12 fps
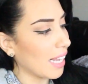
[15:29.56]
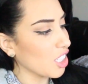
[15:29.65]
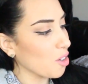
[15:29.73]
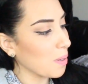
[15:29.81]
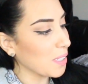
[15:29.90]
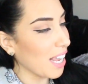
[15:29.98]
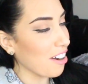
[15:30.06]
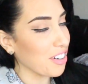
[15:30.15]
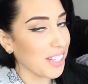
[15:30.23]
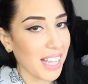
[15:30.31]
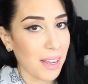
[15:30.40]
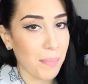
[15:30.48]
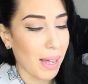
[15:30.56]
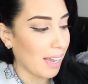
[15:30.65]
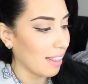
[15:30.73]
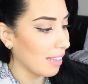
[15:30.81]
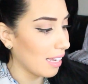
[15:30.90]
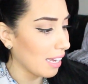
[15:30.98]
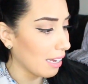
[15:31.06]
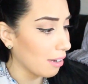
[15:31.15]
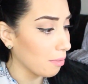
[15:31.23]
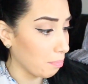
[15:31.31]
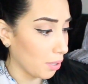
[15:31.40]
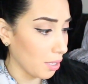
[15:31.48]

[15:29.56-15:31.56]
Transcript: That's almost everything, but I think